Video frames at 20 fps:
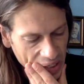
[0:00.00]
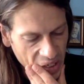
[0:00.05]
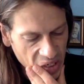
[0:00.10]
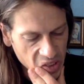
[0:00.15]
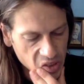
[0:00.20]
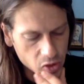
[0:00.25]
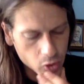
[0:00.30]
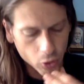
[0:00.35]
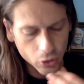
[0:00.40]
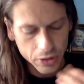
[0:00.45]

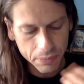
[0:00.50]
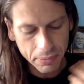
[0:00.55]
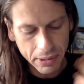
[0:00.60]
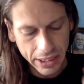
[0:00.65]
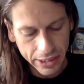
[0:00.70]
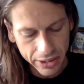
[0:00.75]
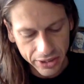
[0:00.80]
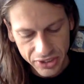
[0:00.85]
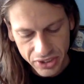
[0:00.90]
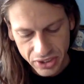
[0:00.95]
uh, Jordan
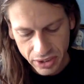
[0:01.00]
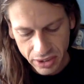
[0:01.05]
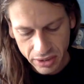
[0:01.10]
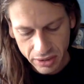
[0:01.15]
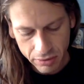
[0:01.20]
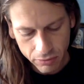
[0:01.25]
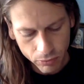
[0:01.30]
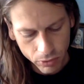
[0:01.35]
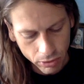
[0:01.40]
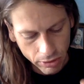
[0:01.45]

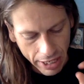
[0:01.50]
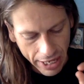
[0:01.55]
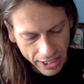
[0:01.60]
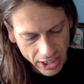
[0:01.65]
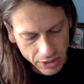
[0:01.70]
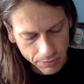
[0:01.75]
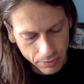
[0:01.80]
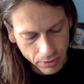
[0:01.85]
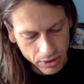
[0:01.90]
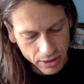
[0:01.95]
Peterson, real
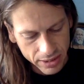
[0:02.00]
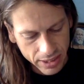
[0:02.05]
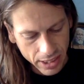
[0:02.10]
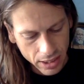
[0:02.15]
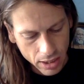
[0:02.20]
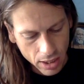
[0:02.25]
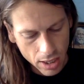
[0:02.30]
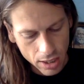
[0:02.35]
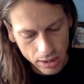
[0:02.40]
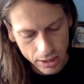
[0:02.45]
expert
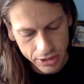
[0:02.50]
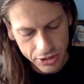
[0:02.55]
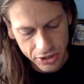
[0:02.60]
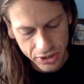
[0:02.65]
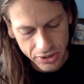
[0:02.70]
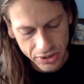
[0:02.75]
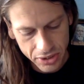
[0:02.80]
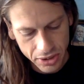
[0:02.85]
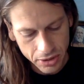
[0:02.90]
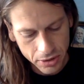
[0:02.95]

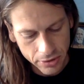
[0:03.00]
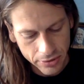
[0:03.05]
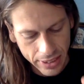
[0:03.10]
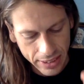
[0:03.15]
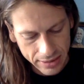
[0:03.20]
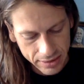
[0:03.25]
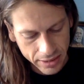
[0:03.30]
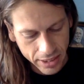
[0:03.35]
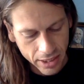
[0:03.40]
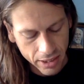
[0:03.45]
psychologist, you know,
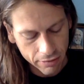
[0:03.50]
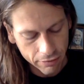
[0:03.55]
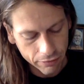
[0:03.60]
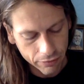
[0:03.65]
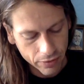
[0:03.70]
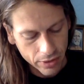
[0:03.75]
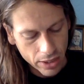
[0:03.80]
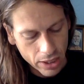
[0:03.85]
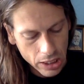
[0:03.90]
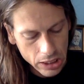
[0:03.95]
that's kind of
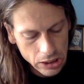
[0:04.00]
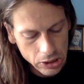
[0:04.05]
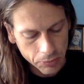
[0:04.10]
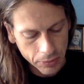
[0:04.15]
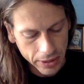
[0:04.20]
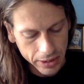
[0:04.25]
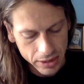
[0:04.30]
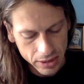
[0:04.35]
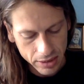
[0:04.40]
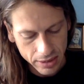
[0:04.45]

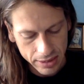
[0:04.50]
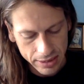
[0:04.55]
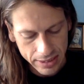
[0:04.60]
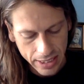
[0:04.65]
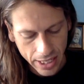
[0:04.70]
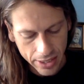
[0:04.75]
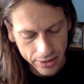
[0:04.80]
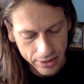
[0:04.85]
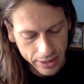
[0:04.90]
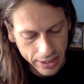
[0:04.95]
speaks to the
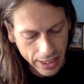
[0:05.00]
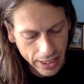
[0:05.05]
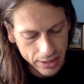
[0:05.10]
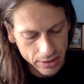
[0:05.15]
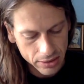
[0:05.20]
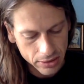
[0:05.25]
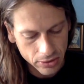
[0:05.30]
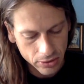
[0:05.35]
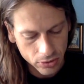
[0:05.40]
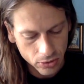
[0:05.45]
Saturn
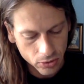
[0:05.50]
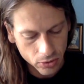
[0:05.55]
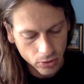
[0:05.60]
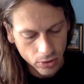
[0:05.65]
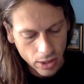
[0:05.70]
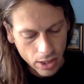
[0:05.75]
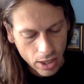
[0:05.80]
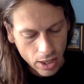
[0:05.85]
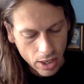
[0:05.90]
K2.